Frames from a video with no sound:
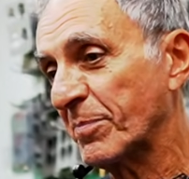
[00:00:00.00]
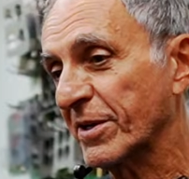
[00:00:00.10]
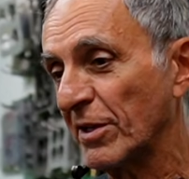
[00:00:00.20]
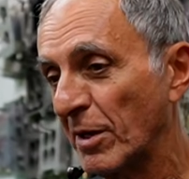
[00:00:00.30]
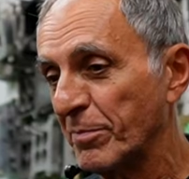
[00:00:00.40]

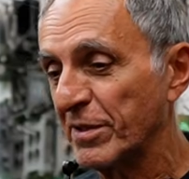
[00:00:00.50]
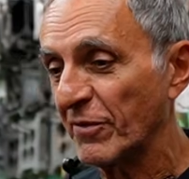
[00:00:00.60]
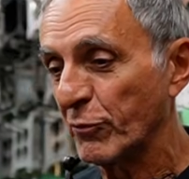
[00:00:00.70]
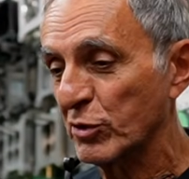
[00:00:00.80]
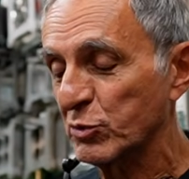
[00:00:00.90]
pick it up, and
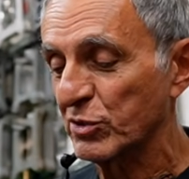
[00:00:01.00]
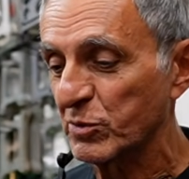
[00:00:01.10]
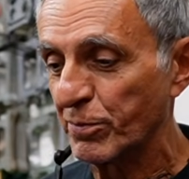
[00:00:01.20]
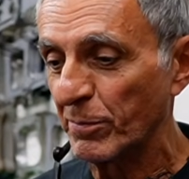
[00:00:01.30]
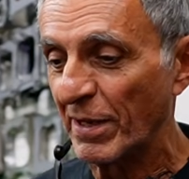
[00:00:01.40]
of course he wants to
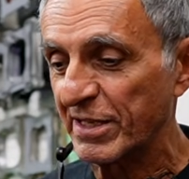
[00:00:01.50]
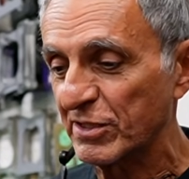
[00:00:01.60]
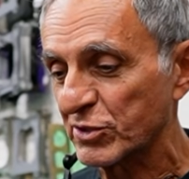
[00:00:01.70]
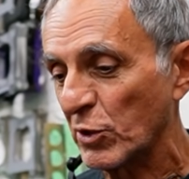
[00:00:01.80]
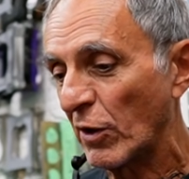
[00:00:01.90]
put it back in
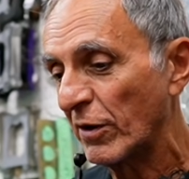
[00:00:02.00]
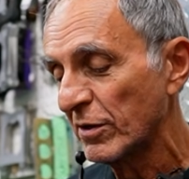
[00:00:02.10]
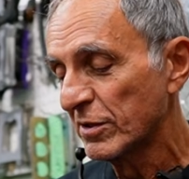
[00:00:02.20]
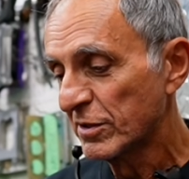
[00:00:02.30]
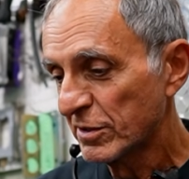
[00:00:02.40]
his car.
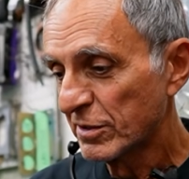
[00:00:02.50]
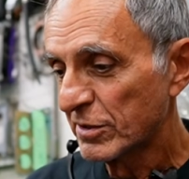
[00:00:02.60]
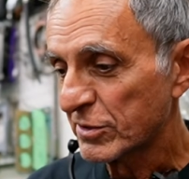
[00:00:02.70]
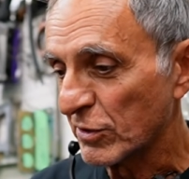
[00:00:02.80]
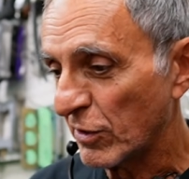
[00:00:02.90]

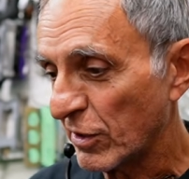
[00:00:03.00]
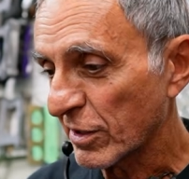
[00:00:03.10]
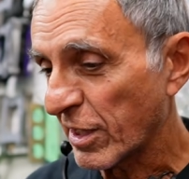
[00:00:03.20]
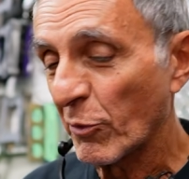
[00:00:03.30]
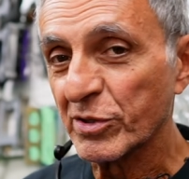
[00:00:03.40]
So I
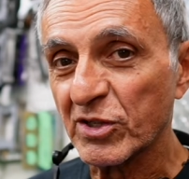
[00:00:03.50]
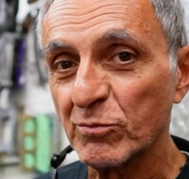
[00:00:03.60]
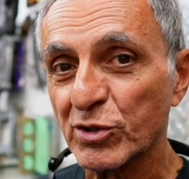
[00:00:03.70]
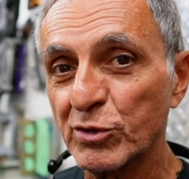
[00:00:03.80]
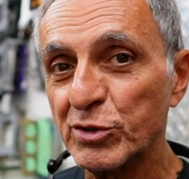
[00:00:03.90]
can't wait to give
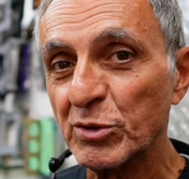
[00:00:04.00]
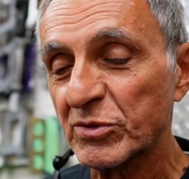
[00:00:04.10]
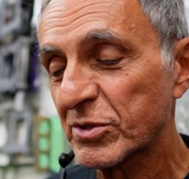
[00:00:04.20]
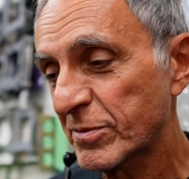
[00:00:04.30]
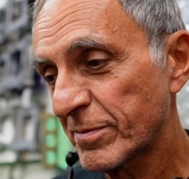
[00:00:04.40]
him the good
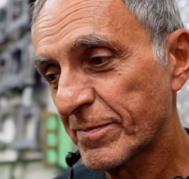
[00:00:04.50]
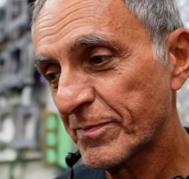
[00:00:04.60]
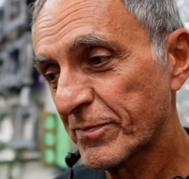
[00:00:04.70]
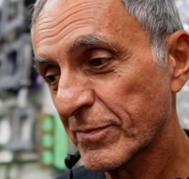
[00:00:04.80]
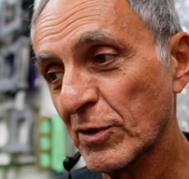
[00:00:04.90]
news.
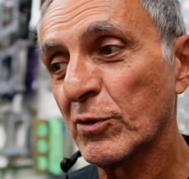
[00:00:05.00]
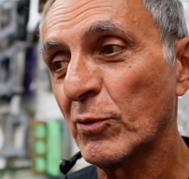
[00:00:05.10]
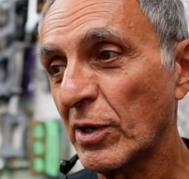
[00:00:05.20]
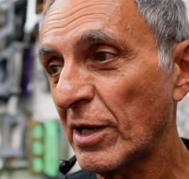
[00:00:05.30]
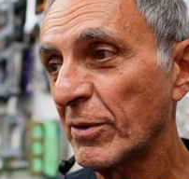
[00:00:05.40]
Oh
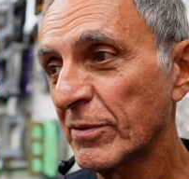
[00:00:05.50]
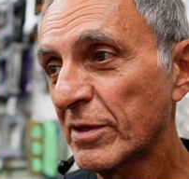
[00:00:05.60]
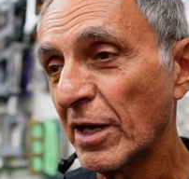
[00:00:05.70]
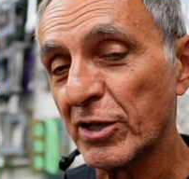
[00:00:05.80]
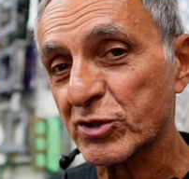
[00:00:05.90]
wow.
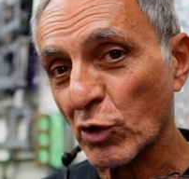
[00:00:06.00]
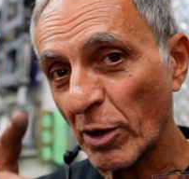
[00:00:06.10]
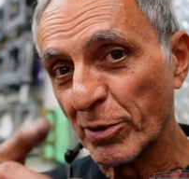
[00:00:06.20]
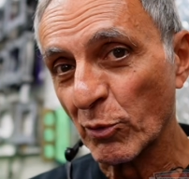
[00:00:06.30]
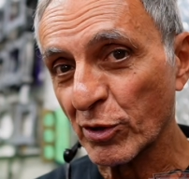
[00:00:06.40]
And his
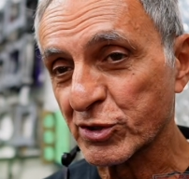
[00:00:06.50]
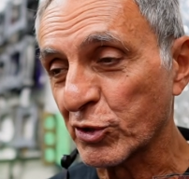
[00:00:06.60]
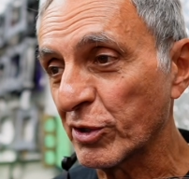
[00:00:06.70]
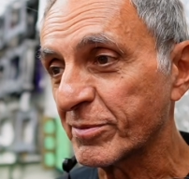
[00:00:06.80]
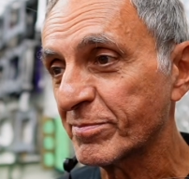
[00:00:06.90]
carburetor works
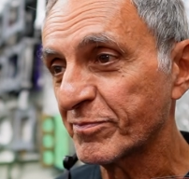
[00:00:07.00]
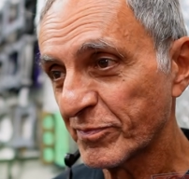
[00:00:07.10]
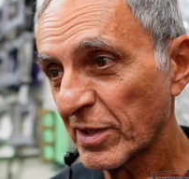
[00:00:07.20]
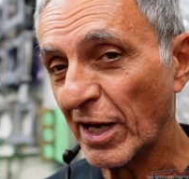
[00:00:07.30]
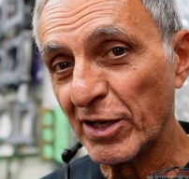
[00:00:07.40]
good.
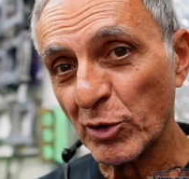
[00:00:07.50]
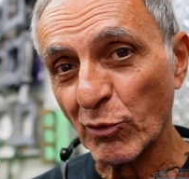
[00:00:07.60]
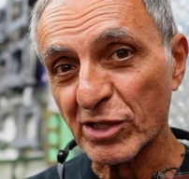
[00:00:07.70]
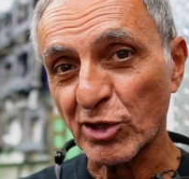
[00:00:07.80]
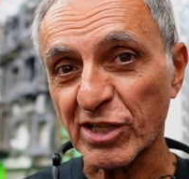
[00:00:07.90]
And he
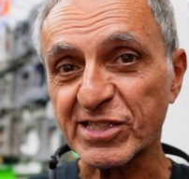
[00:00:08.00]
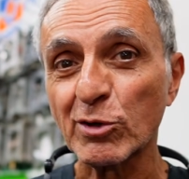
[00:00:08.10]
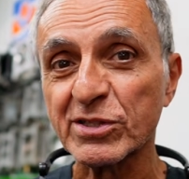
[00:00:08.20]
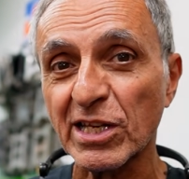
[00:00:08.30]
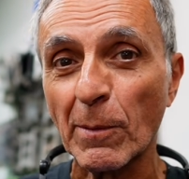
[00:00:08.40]
runs on a
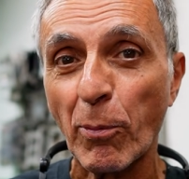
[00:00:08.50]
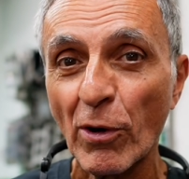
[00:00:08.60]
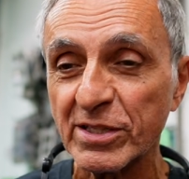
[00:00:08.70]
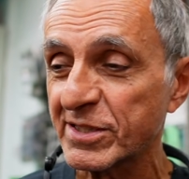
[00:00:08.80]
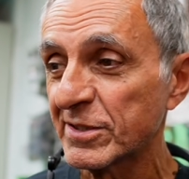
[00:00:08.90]
single set of
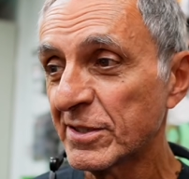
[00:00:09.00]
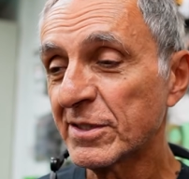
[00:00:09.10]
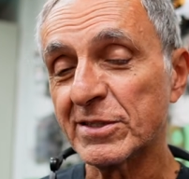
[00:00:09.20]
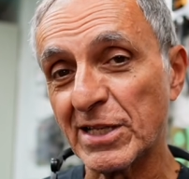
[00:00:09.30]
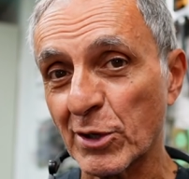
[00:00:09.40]
points.
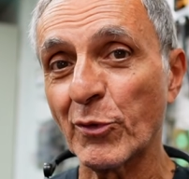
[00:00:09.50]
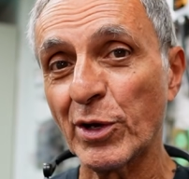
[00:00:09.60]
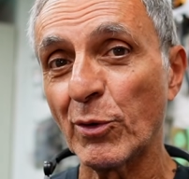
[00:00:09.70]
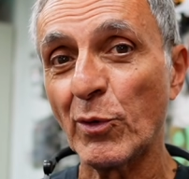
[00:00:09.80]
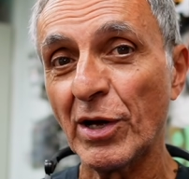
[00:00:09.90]
Is that great
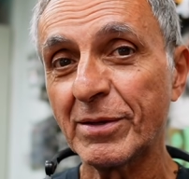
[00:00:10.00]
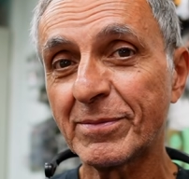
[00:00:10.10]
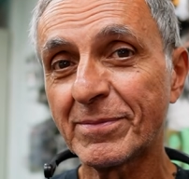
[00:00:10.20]
or what?